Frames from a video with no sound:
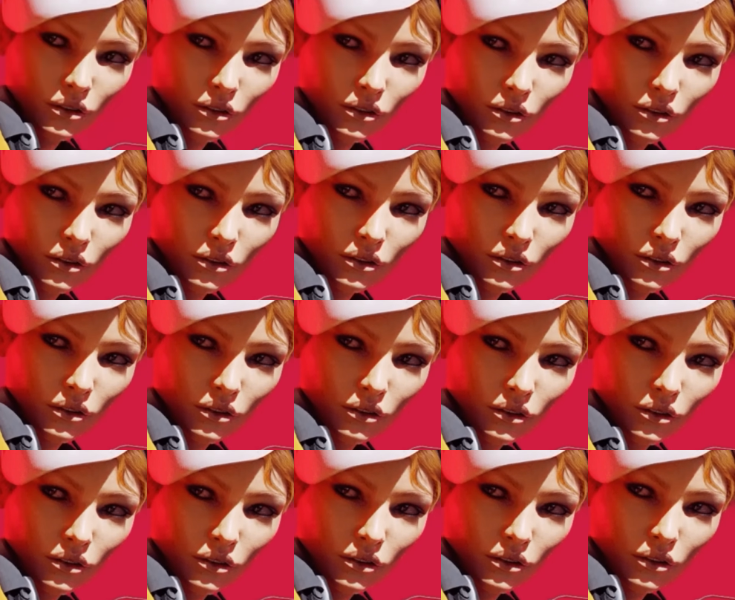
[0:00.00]

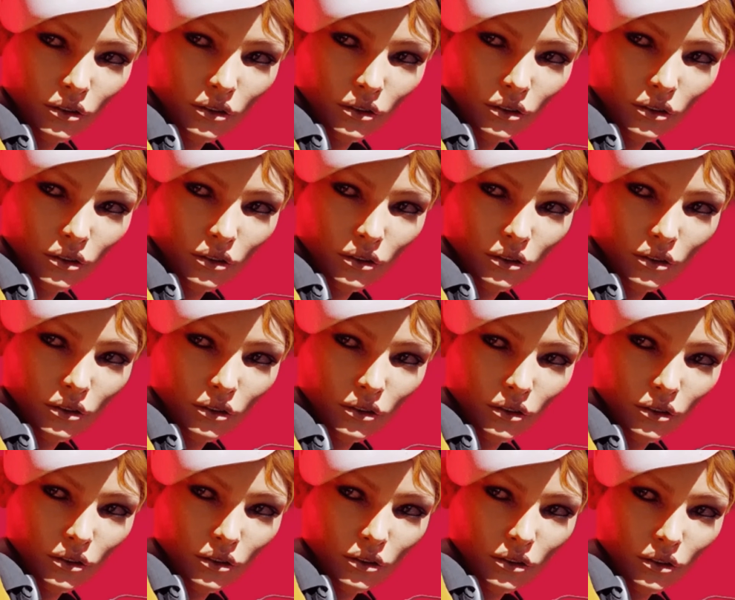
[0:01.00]

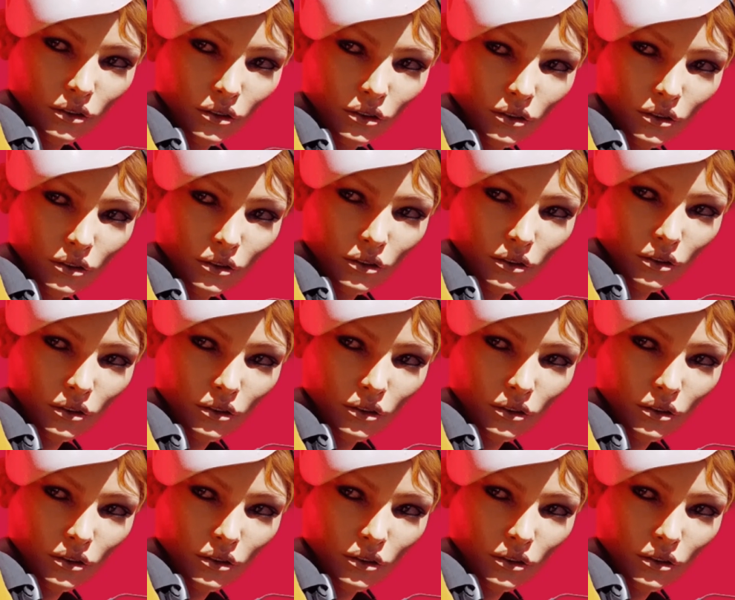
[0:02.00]
No one is speaking in this clip.